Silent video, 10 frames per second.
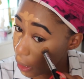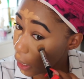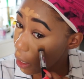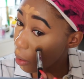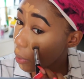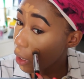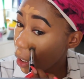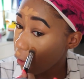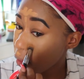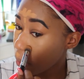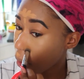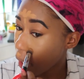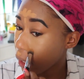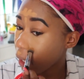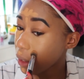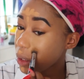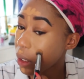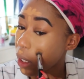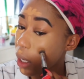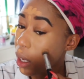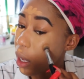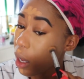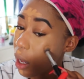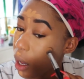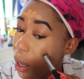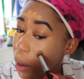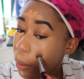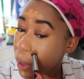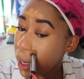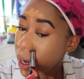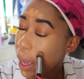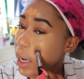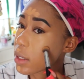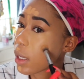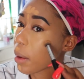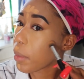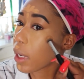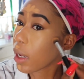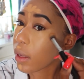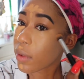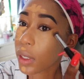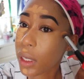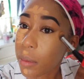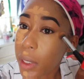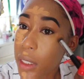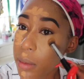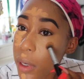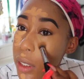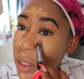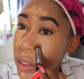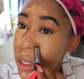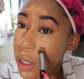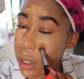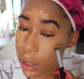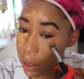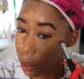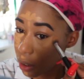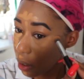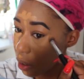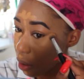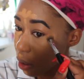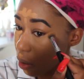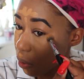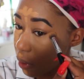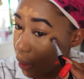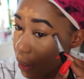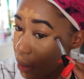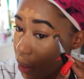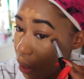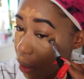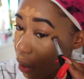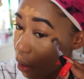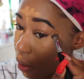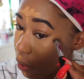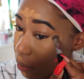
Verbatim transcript: a little bit of the product. But actually I may not even need my sponge. What do you guys think?